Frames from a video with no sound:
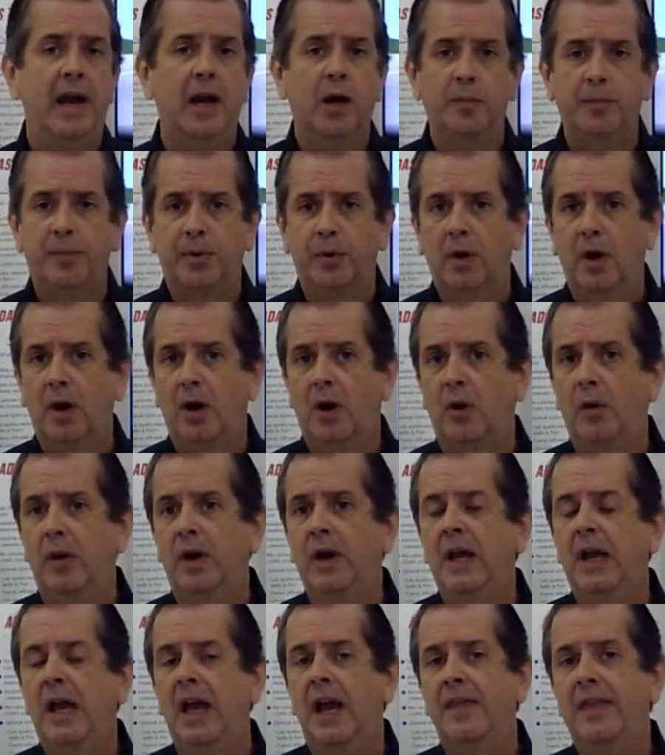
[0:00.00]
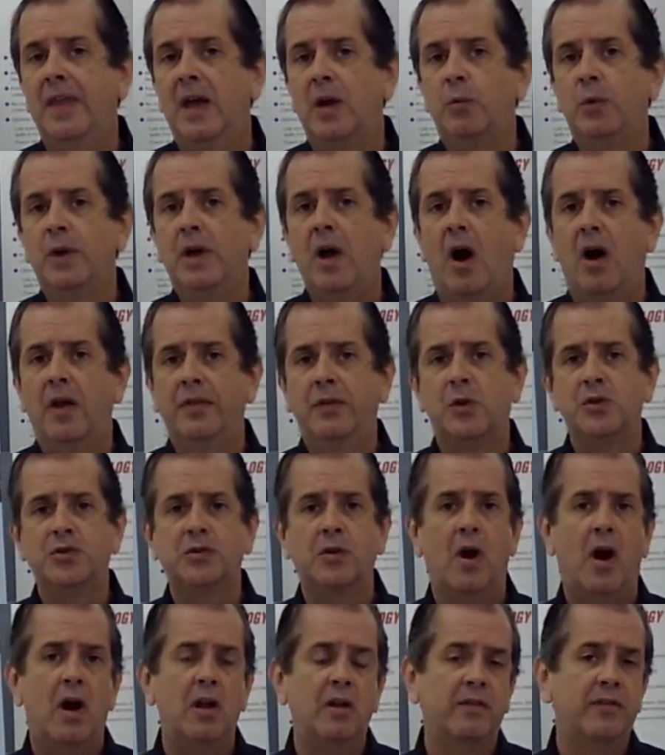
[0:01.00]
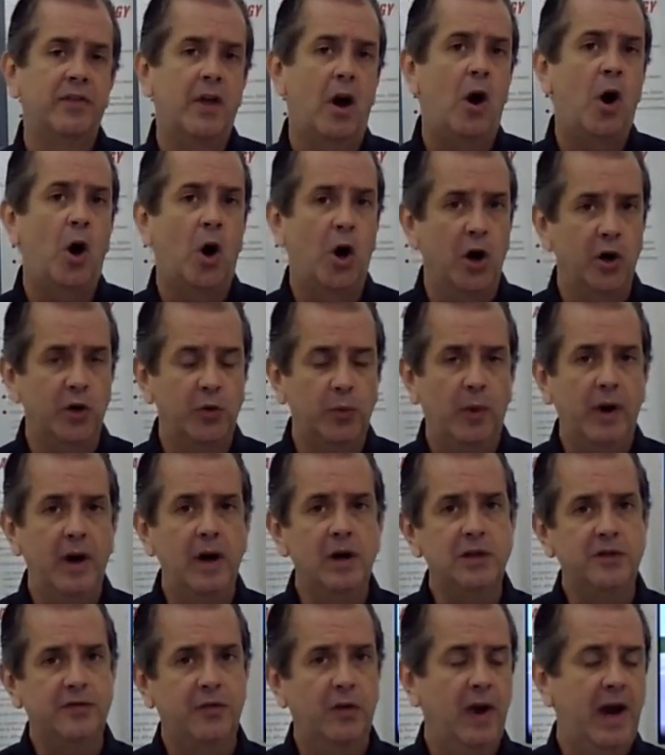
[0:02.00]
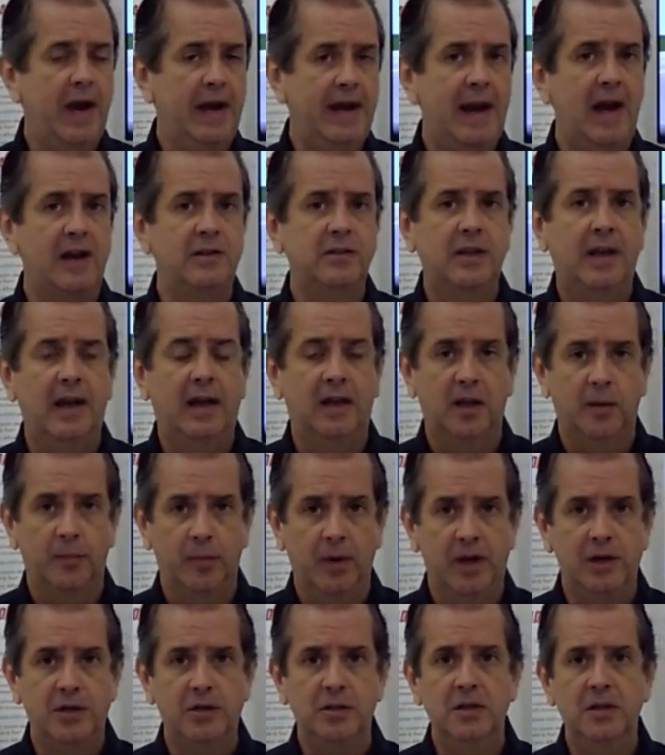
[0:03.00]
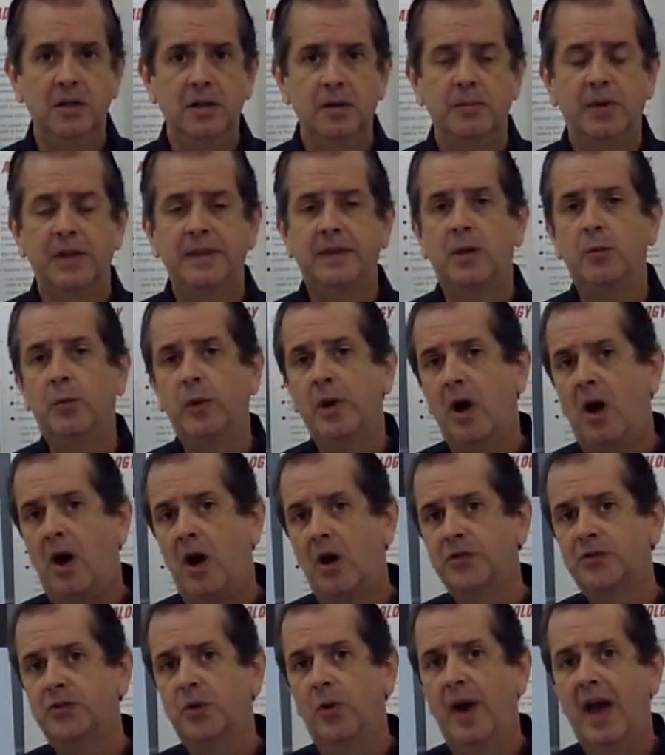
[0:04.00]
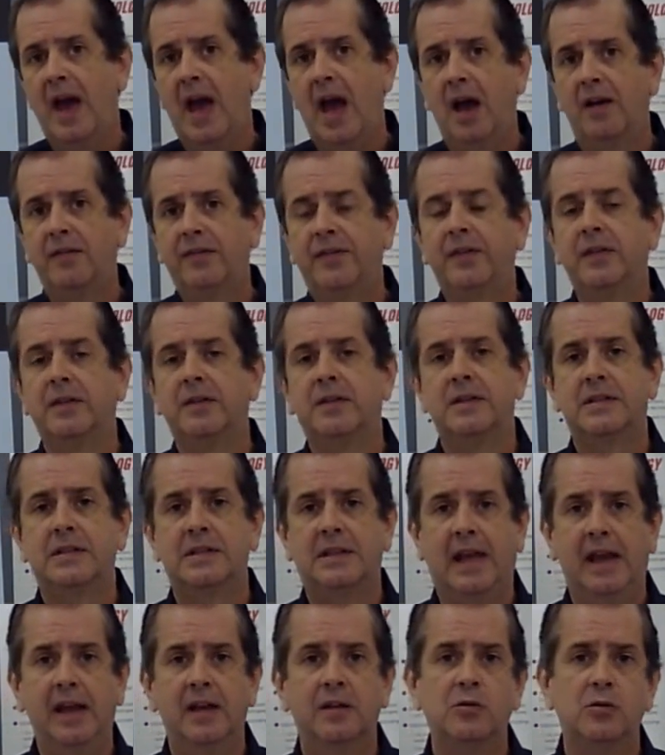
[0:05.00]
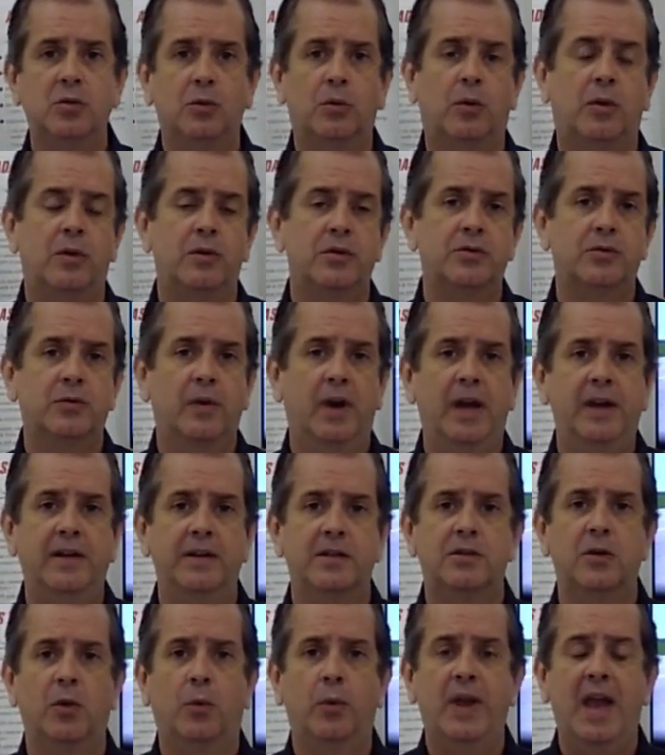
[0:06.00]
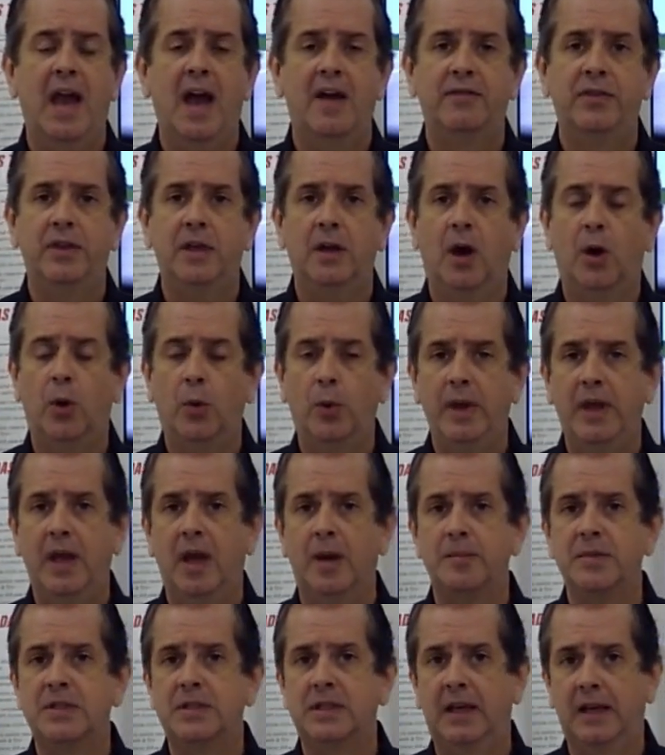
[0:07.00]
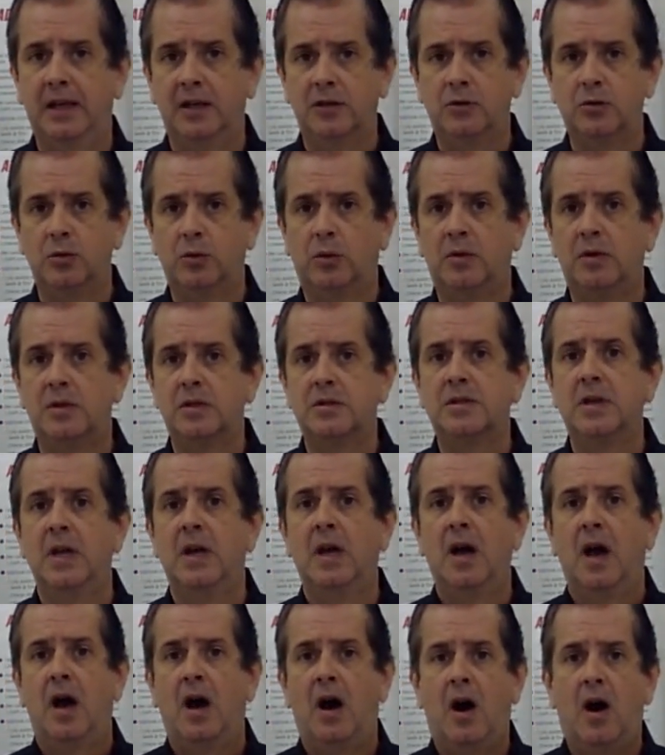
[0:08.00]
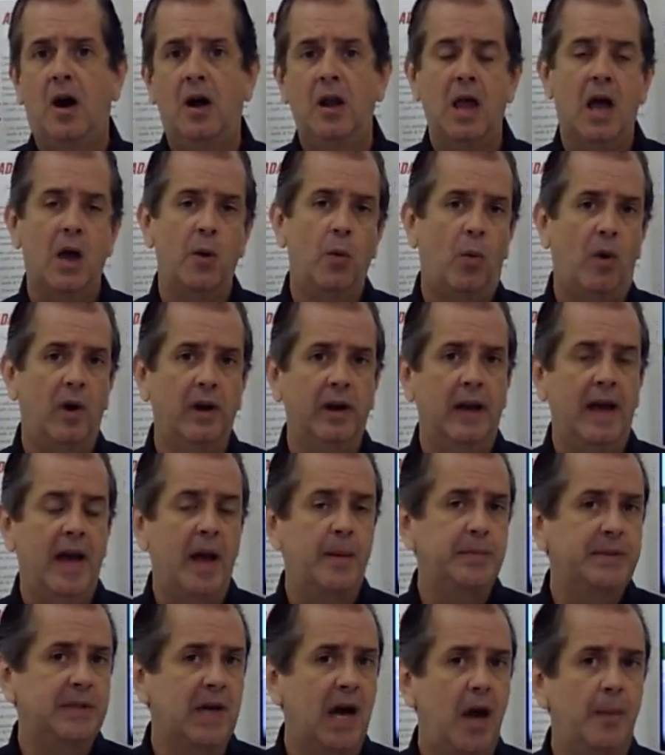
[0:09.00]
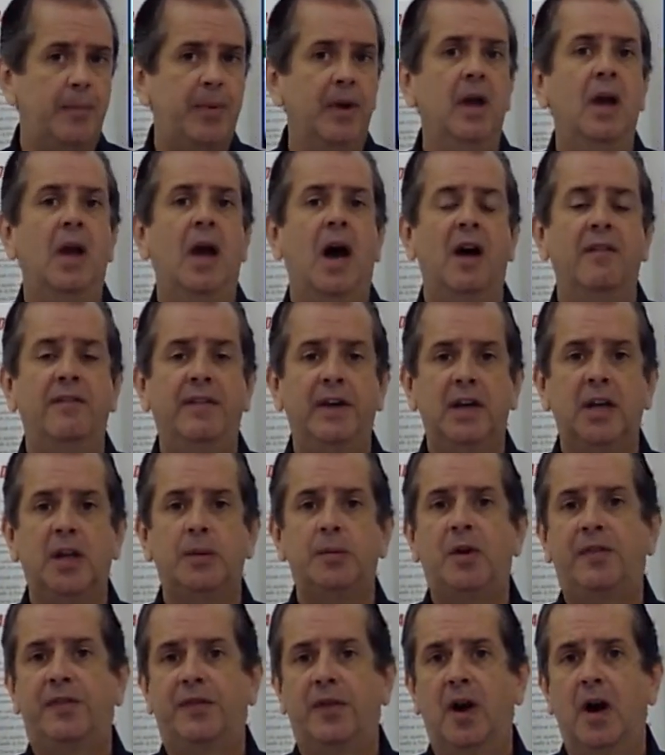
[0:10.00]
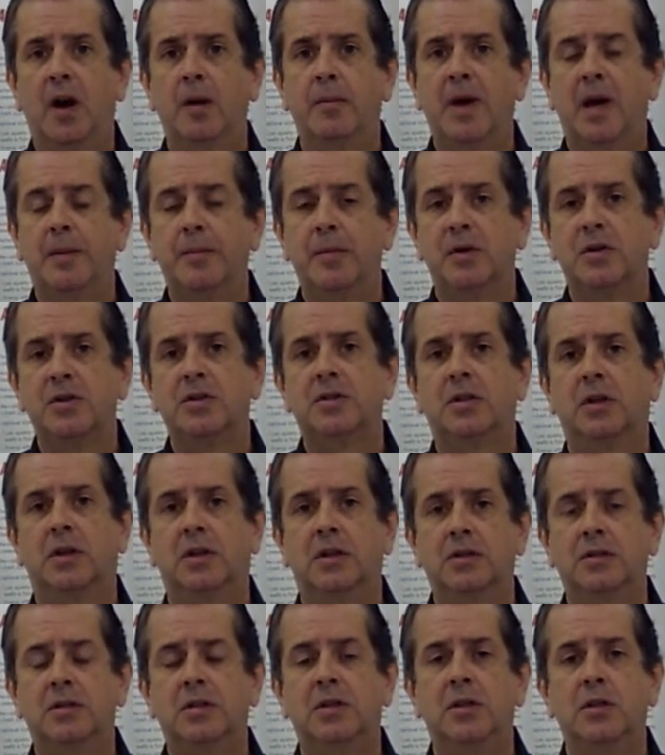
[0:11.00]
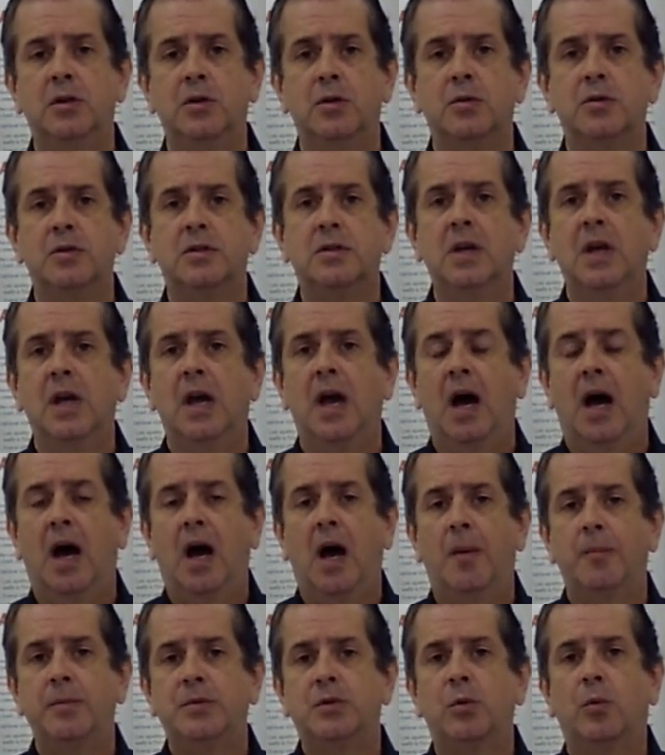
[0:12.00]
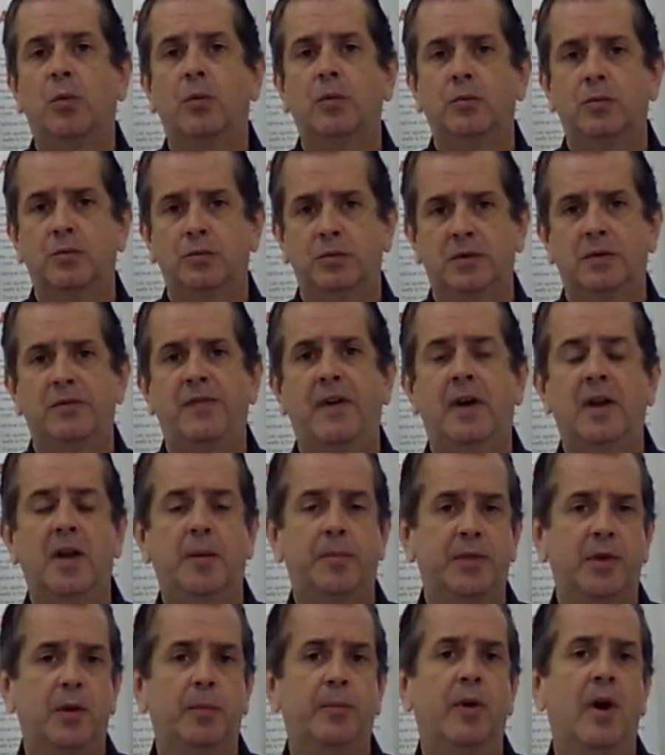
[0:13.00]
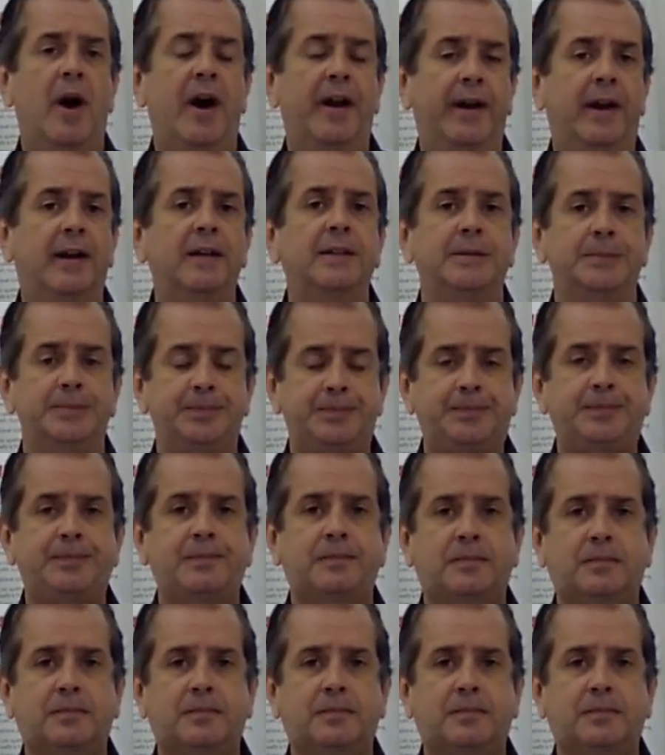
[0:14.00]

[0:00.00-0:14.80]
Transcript: AirPro. And then we, those are all of the hardwares for A D A S calibration. But then we also have the scan tools, right? So we have the O E M scan tools all on one laptop available for our members to, to use um, to develop the product.